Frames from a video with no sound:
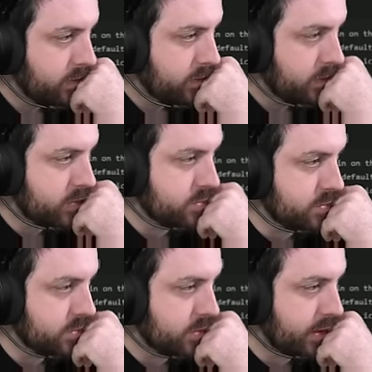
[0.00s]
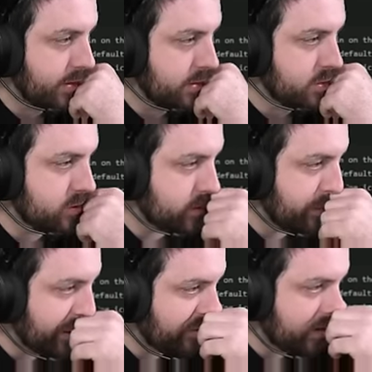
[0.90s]
Issue isn't the delay. The issue is the
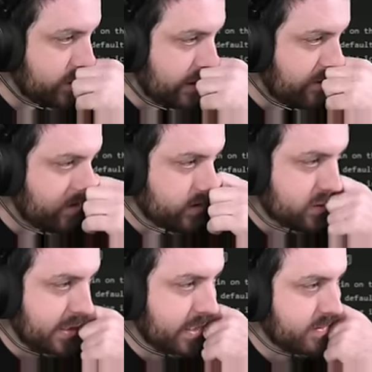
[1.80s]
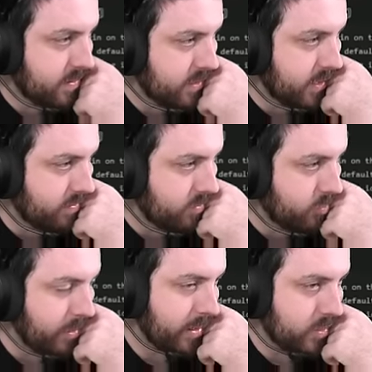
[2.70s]
plugin reading the chat box and taking the data and
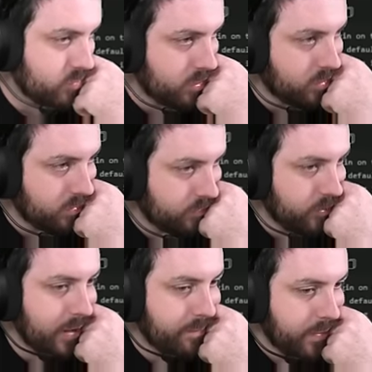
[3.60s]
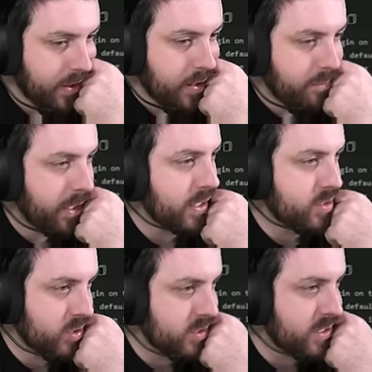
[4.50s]
automatically triggering. Right, but
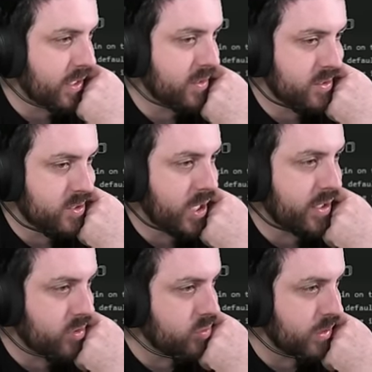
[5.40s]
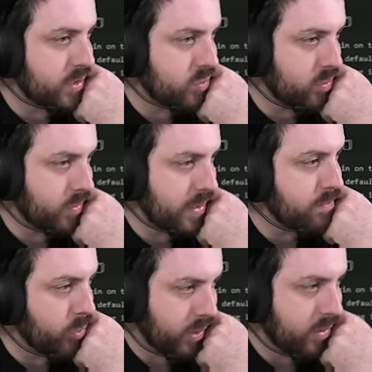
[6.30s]
it's only taking the data you, that you're
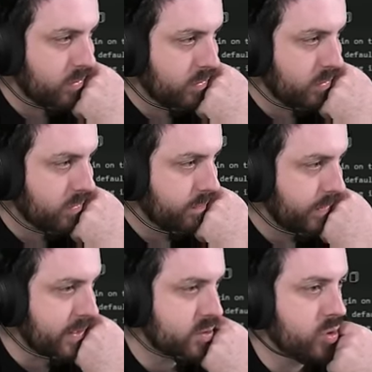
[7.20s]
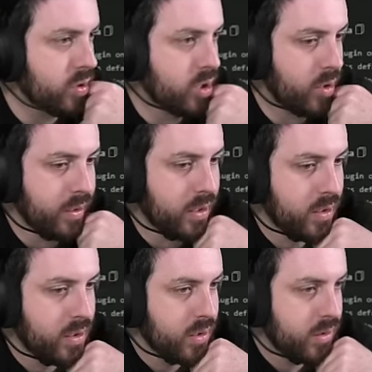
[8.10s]
inputting. It's not going
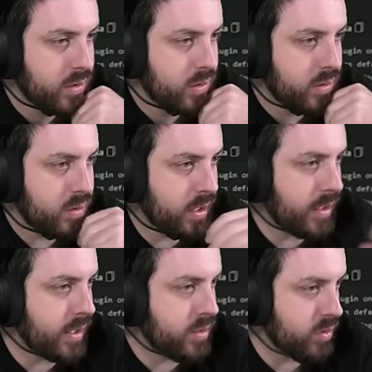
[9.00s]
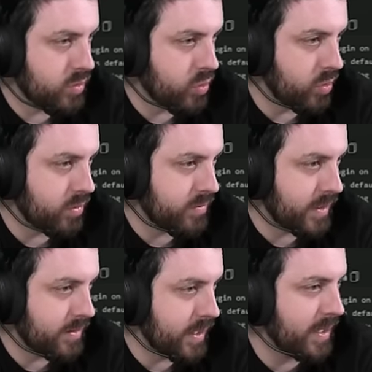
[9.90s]
like like you're, you're
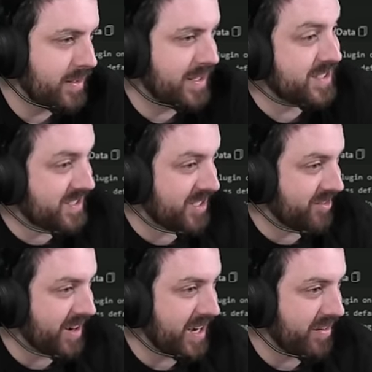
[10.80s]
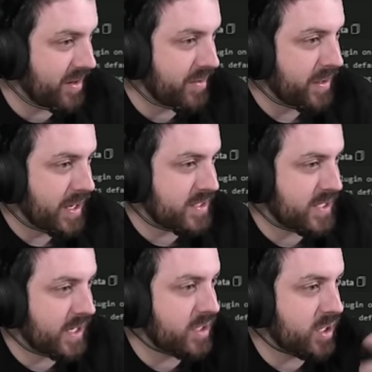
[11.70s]
the, this is the gray area. It's
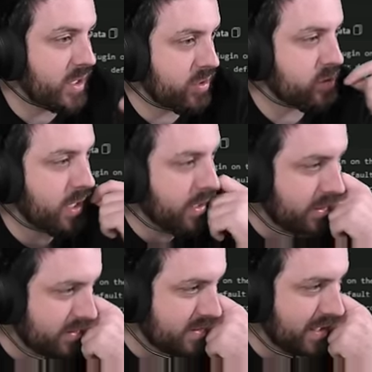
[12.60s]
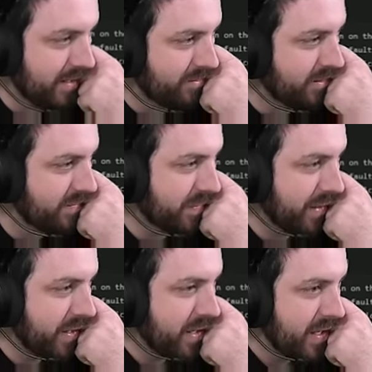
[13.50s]
taking data you're telling it to take. Right.
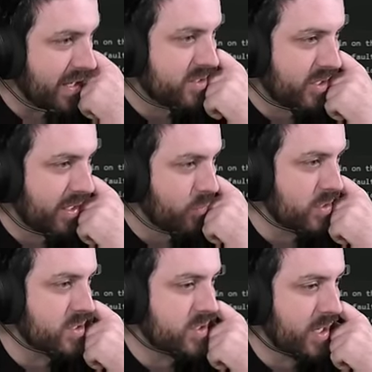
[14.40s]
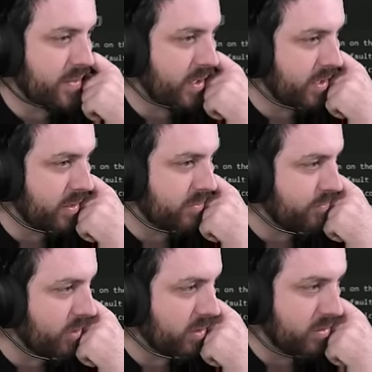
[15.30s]
It's like when you start the Hunllef
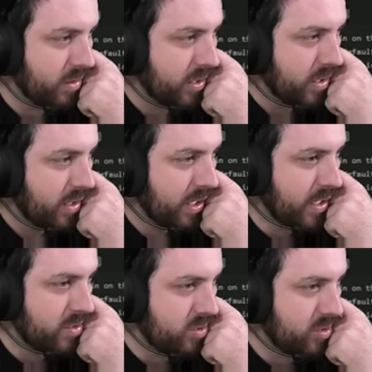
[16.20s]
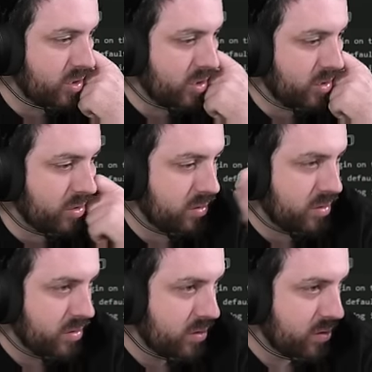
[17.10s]
run and you go
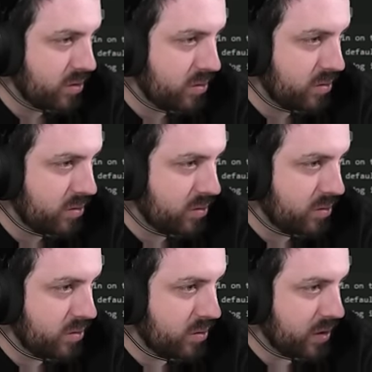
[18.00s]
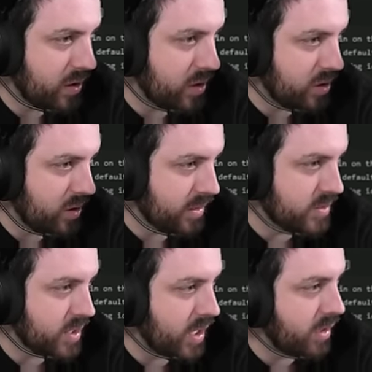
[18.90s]
and, and you click
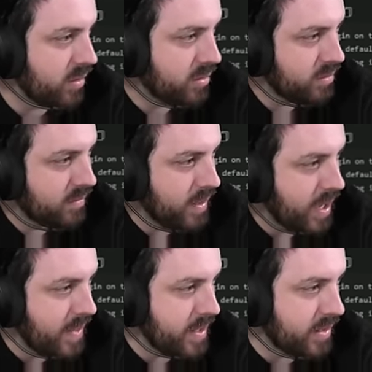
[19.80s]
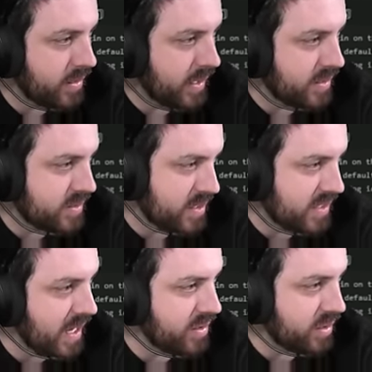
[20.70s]
start, and then it starts
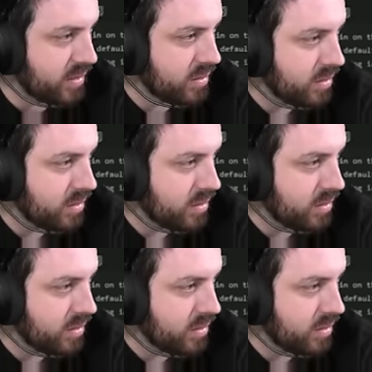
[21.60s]
counting